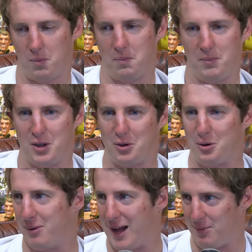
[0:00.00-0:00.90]
you
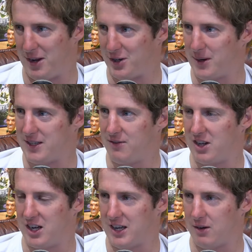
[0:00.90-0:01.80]
couldn't play him around 27
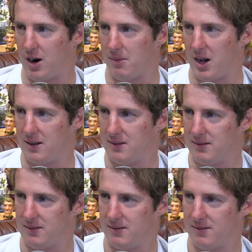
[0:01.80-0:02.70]
in a dead rubber.
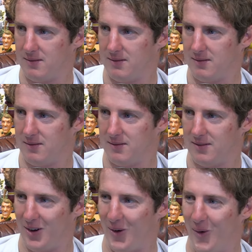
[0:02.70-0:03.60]

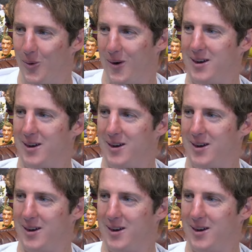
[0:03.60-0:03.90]
Ooh.